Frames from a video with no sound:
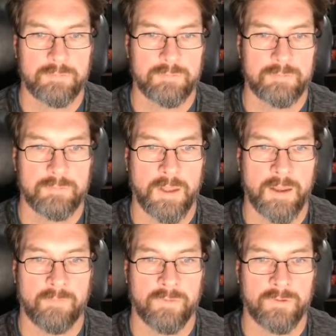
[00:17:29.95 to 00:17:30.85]
They have their
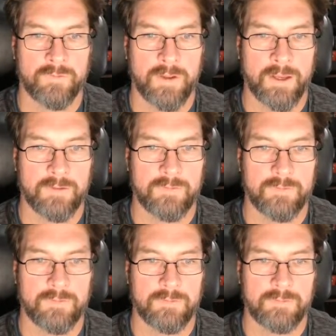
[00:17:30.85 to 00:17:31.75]
stats,
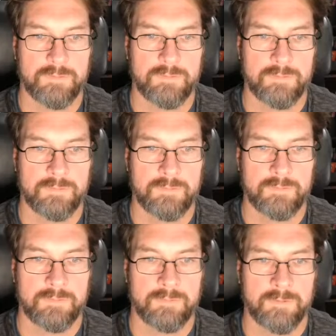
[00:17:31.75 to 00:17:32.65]

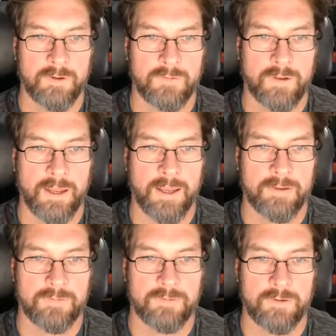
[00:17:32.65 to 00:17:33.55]
their attacks,
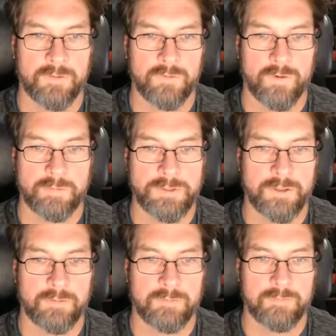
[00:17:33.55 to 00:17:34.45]
their description,
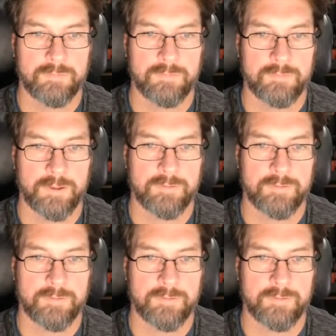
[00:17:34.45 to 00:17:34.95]
right?